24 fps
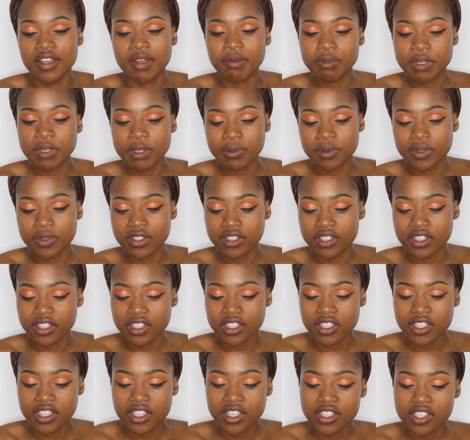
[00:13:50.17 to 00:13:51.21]
maybe
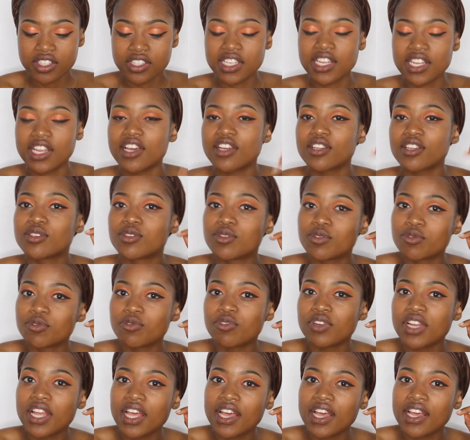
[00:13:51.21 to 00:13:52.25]
it's lying too
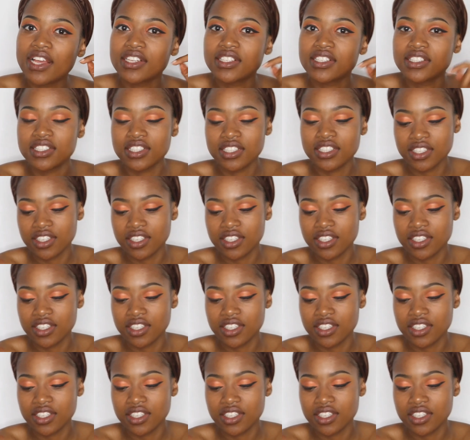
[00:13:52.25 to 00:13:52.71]
flat,